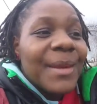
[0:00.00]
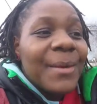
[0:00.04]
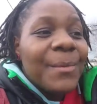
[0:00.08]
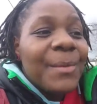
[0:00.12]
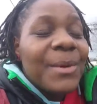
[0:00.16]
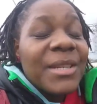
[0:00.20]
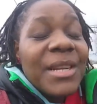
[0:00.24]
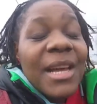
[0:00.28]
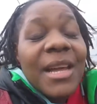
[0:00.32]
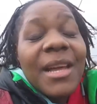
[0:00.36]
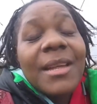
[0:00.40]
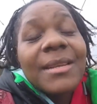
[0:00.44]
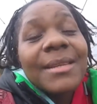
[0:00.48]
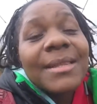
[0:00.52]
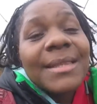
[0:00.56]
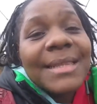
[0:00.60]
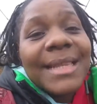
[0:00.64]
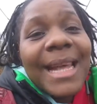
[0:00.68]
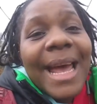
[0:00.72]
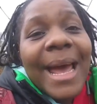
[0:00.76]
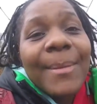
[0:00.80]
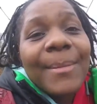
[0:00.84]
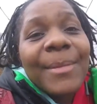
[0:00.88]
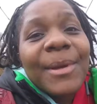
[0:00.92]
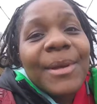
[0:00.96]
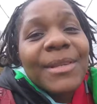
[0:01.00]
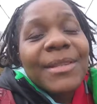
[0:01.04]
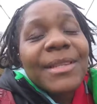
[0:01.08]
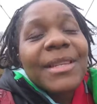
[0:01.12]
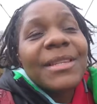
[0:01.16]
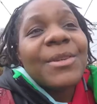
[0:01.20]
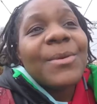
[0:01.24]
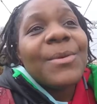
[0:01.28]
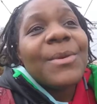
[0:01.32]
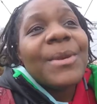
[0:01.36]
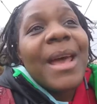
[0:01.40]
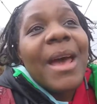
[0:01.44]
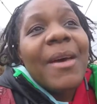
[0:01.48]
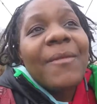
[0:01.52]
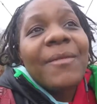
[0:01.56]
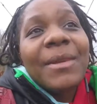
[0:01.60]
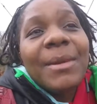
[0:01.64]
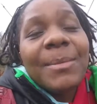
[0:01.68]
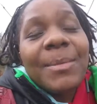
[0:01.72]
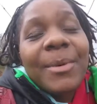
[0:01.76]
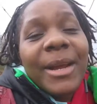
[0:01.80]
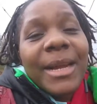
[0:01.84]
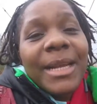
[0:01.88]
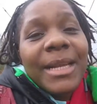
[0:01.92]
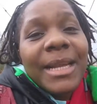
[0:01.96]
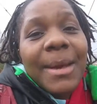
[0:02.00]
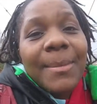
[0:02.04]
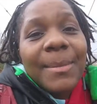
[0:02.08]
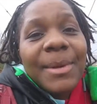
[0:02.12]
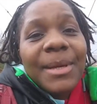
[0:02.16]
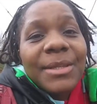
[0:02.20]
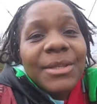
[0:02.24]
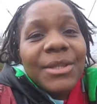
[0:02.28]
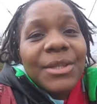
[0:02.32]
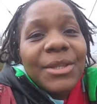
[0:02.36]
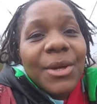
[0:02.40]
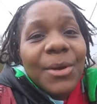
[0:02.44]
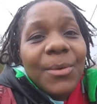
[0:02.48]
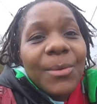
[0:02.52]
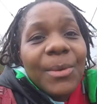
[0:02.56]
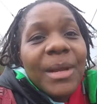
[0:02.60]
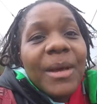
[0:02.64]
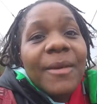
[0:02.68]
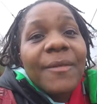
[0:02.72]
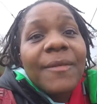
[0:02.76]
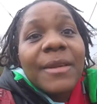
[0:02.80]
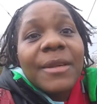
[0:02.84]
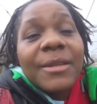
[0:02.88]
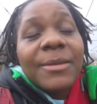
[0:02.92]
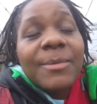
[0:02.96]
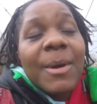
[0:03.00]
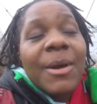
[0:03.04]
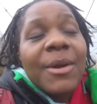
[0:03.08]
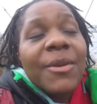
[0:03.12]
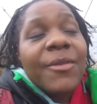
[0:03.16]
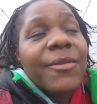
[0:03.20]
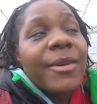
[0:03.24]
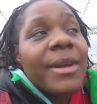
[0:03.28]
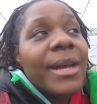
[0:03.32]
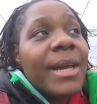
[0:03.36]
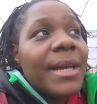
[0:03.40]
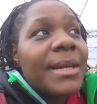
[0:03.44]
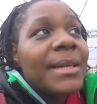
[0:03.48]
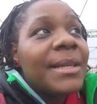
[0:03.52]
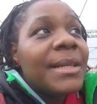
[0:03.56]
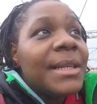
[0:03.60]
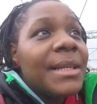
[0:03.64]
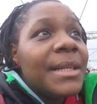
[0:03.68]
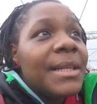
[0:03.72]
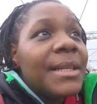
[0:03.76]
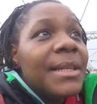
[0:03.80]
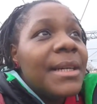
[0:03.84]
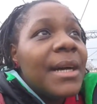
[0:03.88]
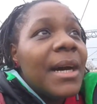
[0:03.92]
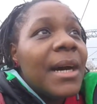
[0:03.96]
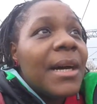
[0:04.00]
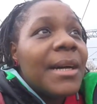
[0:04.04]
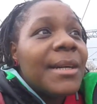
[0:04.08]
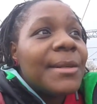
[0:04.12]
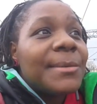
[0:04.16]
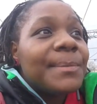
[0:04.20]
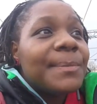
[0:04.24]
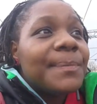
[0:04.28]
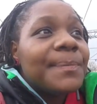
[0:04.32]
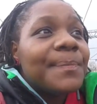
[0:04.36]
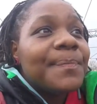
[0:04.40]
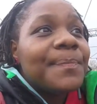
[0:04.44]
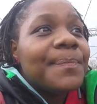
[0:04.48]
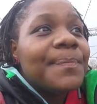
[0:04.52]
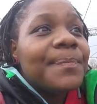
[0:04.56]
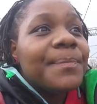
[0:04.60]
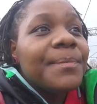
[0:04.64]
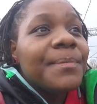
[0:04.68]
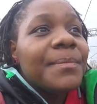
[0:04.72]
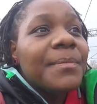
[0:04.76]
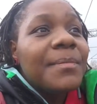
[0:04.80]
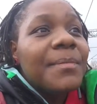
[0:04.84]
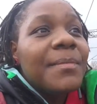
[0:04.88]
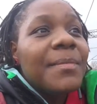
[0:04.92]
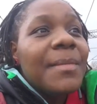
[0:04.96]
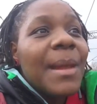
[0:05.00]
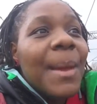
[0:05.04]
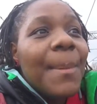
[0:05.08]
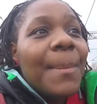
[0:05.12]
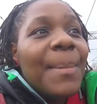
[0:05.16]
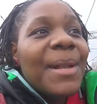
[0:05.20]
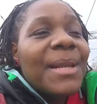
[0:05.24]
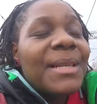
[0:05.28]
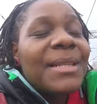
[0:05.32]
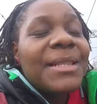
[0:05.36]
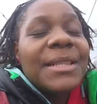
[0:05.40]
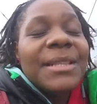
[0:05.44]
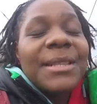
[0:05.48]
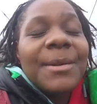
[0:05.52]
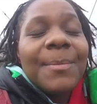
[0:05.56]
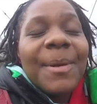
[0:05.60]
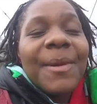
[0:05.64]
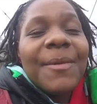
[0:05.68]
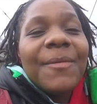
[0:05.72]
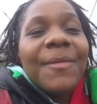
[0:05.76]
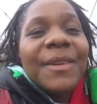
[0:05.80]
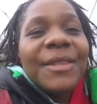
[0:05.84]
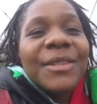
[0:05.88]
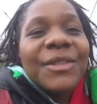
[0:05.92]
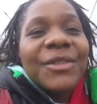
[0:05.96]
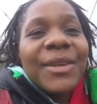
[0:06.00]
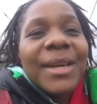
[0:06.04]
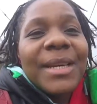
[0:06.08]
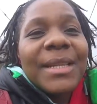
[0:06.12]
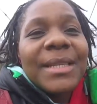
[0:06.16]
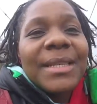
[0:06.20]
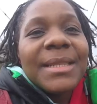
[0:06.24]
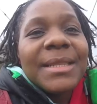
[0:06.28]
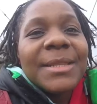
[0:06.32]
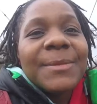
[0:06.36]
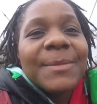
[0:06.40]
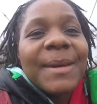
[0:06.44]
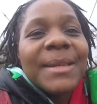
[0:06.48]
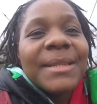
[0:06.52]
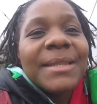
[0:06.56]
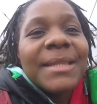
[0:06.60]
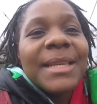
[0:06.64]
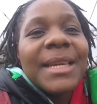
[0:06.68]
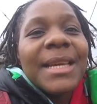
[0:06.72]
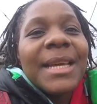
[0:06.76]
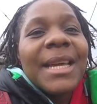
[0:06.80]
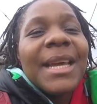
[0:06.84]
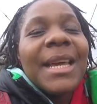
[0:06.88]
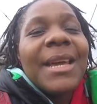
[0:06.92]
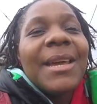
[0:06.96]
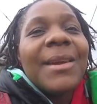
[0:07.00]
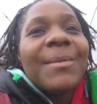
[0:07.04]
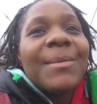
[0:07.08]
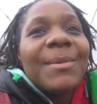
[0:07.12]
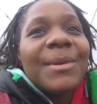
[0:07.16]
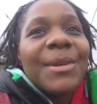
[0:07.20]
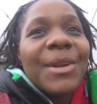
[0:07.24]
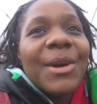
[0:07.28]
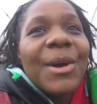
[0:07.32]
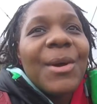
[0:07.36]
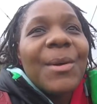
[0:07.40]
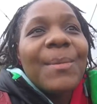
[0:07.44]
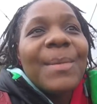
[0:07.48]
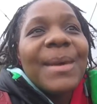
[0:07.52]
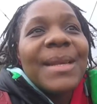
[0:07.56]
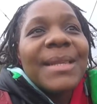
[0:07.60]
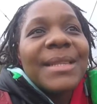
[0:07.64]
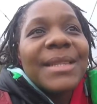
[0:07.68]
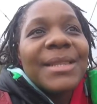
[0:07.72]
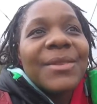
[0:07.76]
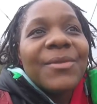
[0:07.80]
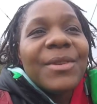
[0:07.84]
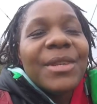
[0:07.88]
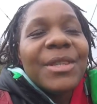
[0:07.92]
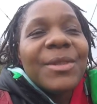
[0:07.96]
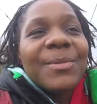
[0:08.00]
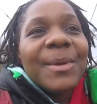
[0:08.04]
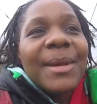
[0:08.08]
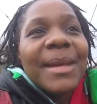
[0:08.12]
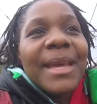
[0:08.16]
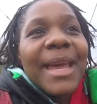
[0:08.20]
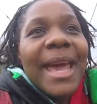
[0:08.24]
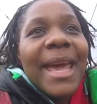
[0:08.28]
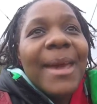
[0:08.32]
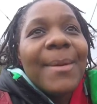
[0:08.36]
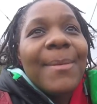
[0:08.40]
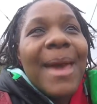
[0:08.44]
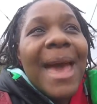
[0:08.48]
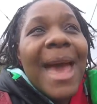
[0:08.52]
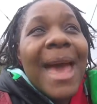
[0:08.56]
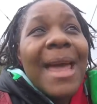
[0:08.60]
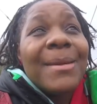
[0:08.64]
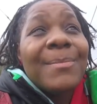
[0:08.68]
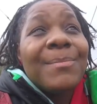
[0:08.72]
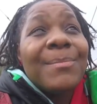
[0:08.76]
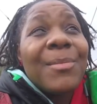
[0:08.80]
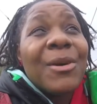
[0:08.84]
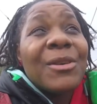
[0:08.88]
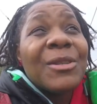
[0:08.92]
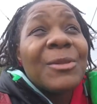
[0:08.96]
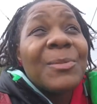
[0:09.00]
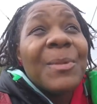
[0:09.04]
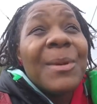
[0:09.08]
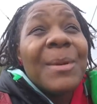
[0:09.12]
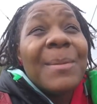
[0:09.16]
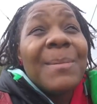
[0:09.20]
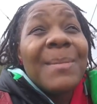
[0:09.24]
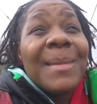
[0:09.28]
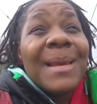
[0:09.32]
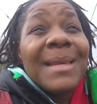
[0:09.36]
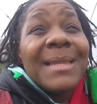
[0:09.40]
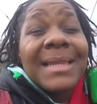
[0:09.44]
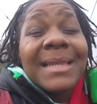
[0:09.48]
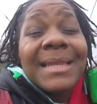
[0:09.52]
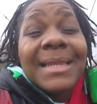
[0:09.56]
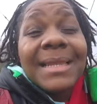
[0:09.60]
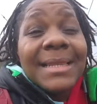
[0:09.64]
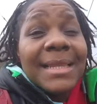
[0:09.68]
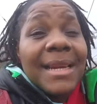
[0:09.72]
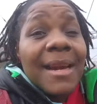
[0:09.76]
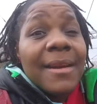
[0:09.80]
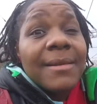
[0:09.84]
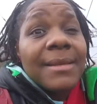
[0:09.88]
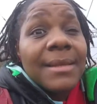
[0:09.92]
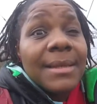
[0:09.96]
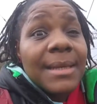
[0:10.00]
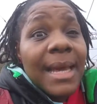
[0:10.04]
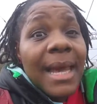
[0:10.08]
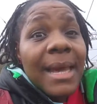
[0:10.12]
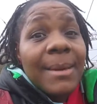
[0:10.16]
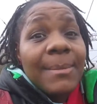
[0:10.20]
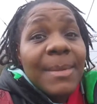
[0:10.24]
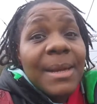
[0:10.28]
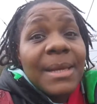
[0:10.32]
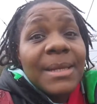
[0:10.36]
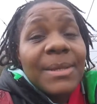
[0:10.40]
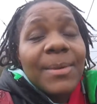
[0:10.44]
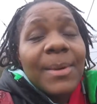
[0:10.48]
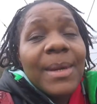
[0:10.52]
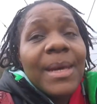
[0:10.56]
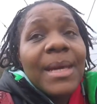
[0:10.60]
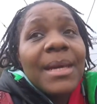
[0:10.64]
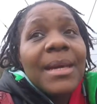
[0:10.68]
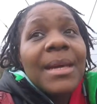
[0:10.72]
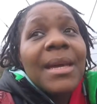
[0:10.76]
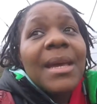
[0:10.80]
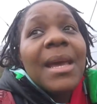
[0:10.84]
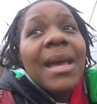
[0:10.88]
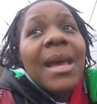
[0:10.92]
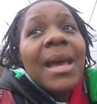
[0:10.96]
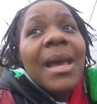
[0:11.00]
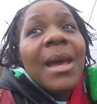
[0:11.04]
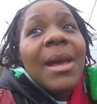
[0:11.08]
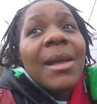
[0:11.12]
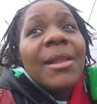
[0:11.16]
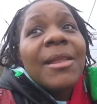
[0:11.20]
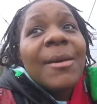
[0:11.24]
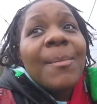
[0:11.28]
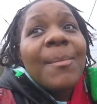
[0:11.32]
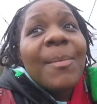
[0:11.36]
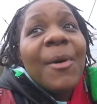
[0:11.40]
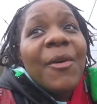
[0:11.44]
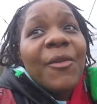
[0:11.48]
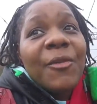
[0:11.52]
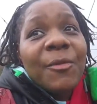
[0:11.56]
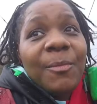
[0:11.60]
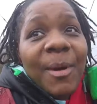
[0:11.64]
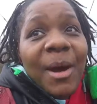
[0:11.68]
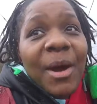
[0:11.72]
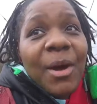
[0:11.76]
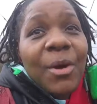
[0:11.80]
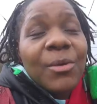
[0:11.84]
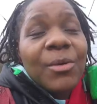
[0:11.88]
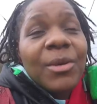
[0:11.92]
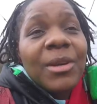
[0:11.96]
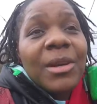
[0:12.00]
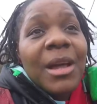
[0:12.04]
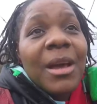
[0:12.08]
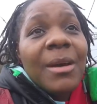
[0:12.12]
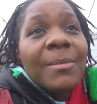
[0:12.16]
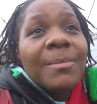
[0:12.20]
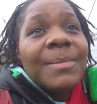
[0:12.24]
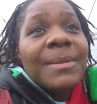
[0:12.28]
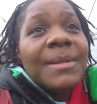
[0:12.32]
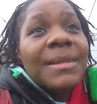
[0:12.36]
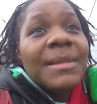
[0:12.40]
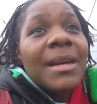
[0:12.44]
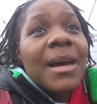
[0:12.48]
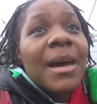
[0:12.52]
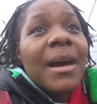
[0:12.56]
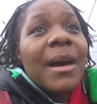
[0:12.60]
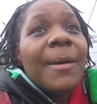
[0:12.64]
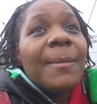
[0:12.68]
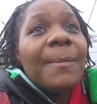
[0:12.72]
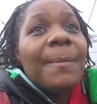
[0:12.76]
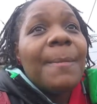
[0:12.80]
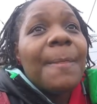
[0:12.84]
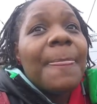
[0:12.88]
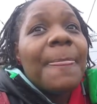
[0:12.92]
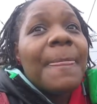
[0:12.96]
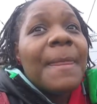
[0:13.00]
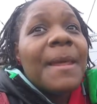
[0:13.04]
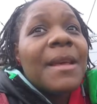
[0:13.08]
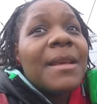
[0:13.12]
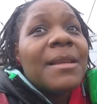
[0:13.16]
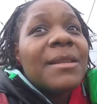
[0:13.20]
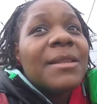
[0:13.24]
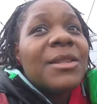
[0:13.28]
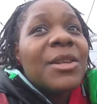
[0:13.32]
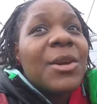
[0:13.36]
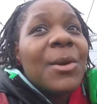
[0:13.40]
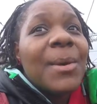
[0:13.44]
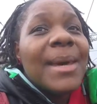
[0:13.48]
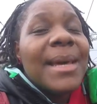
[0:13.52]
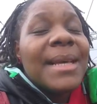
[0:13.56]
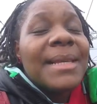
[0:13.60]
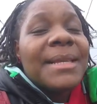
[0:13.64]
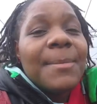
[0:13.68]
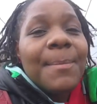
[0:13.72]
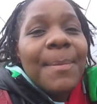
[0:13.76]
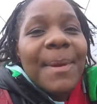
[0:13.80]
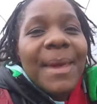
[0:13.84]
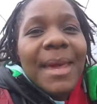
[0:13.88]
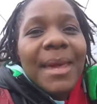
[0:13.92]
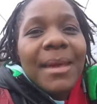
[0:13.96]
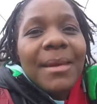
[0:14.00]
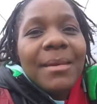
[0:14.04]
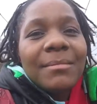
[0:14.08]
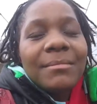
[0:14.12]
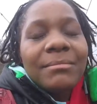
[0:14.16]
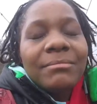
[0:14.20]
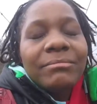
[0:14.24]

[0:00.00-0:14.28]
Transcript: which I understand because I don't want to have any brain damage, you know, when I finish my career. But it's just a bit frustrating, especially, you know, missing the Richmond game and possibly missing the Saracen game next week. They're both my old clubs. So it is a bit